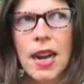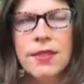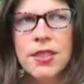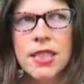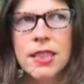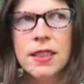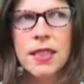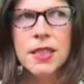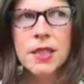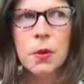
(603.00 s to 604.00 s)
I've seen
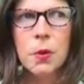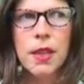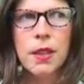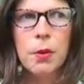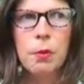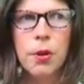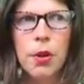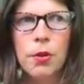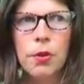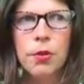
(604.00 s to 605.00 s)
this with
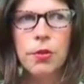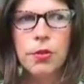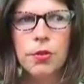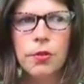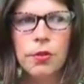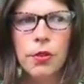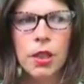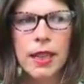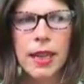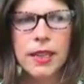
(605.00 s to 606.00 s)
both
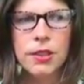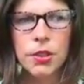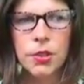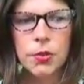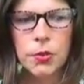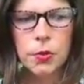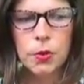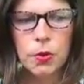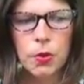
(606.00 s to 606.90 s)
clients who